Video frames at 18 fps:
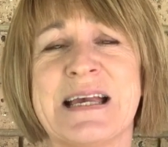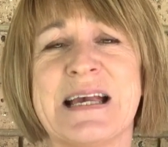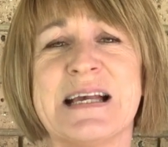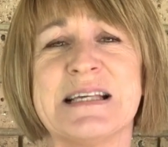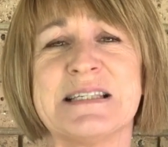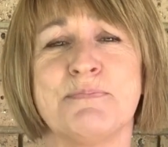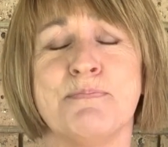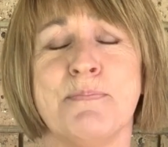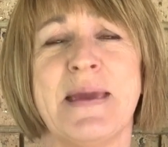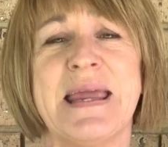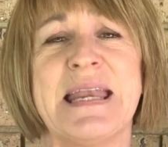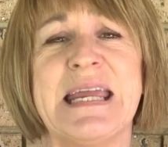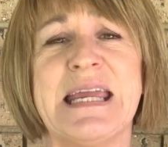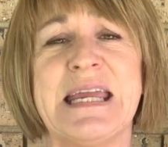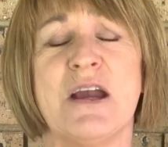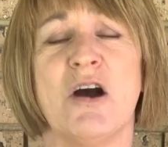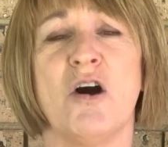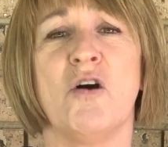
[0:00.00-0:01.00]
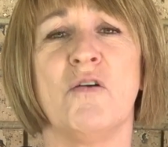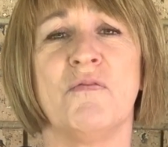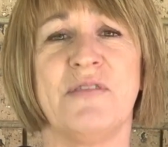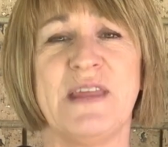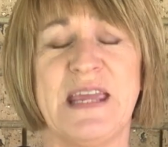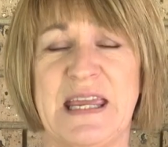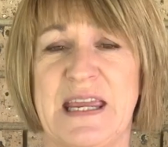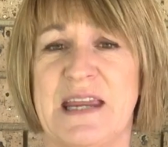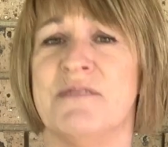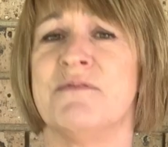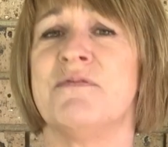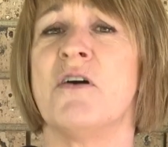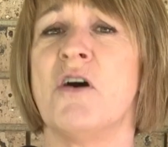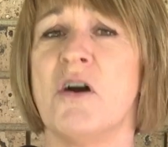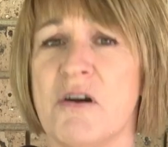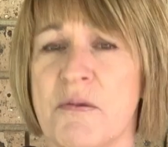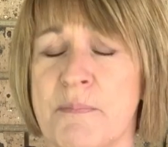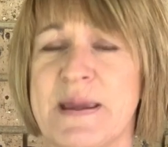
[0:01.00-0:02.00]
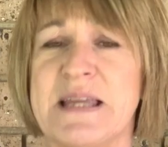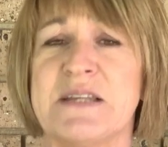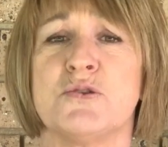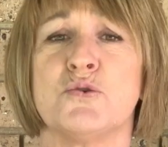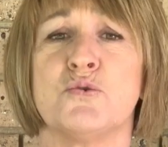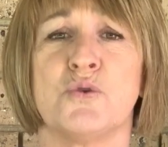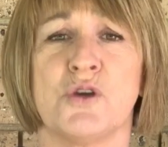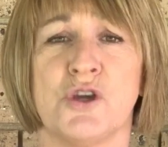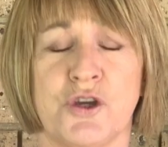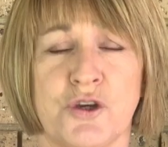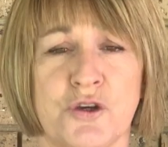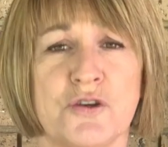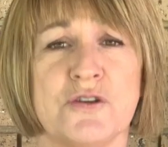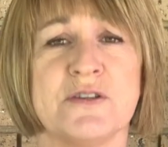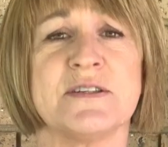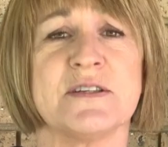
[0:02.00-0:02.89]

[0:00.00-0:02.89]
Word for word: as many of the environmental cues